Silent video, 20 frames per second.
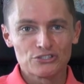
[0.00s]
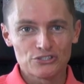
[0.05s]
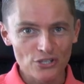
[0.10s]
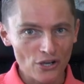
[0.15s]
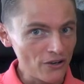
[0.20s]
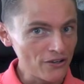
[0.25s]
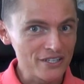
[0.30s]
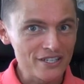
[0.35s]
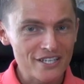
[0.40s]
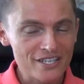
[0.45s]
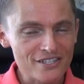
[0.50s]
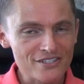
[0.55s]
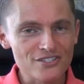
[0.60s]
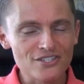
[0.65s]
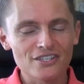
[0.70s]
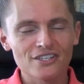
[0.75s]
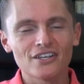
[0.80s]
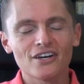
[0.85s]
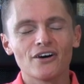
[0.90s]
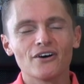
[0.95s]
Donkeys
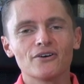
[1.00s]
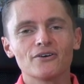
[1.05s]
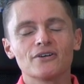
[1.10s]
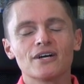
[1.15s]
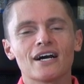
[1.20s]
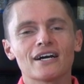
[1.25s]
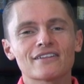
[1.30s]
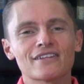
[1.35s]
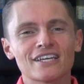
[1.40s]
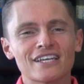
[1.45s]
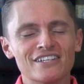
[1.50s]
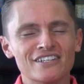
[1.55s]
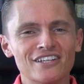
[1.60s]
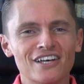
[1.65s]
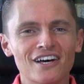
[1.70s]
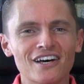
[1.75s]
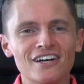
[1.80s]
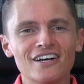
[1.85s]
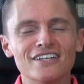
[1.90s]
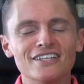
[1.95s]
ago, I think in
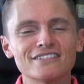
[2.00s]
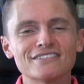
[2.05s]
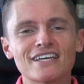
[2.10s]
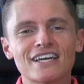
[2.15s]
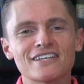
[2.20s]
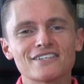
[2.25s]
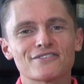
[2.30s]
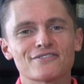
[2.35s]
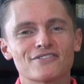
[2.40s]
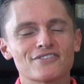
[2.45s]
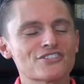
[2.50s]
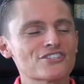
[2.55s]
the early days of